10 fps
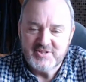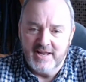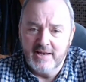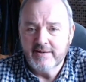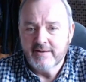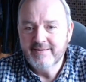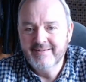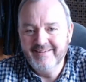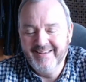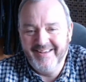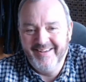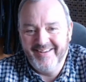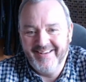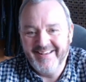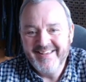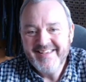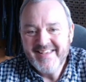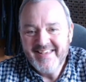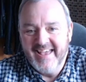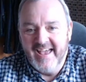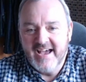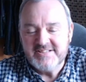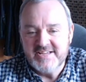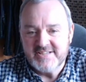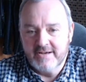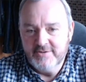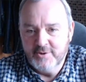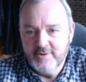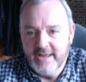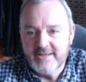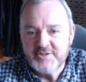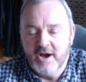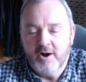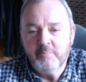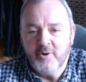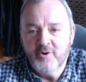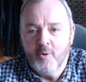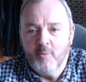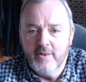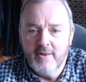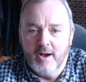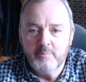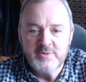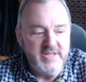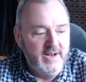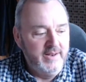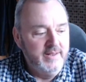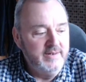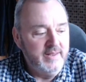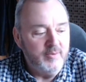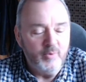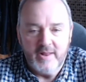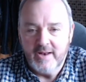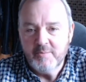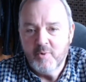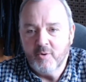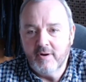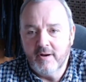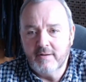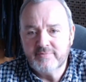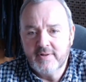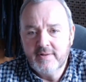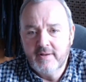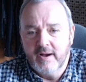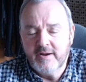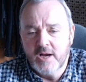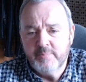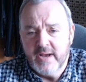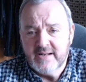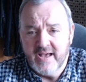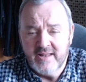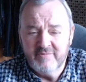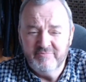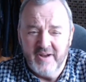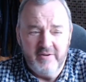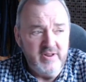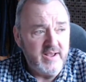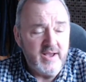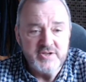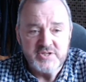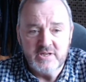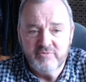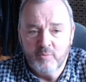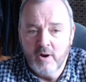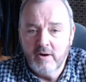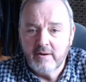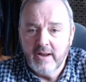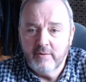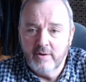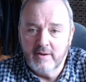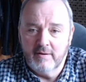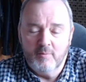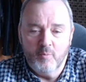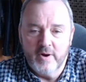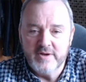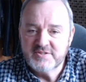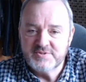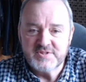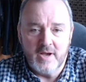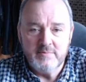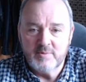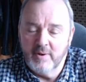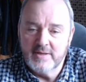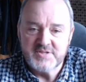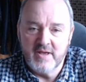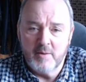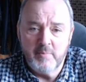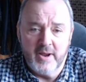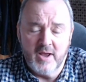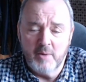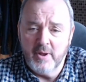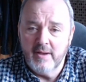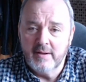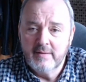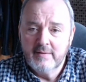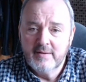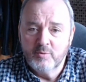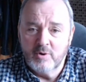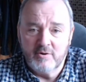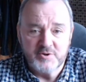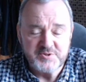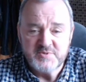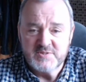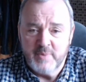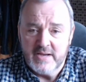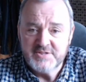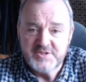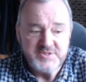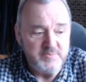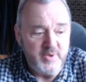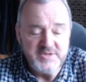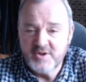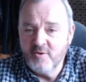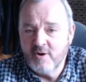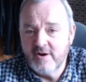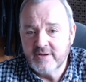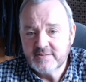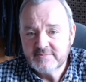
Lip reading: London. It has its own unique charm, but not one that I'm particularly endeared with anymore. I go back down there very occasionally for work now, and I can't wait to escape the place and come back up here where I've got some space and some peace and quiet.